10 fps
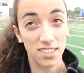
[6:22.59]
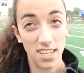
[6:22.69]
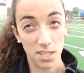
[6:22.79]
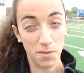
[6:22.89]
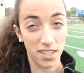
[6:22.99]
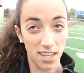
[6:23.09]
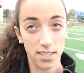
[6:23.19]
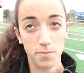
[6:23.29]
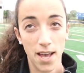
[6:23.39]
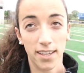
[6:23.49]
take my
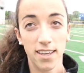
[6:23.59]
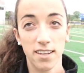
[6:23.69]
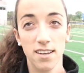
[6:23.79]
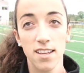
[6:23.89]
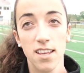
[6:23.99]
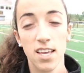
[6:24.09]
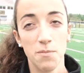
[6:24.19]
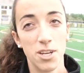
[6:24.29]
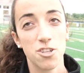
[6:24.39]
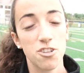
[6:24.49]
legs back in
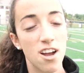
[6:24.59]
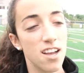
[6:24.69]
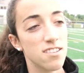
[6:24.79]
my stride.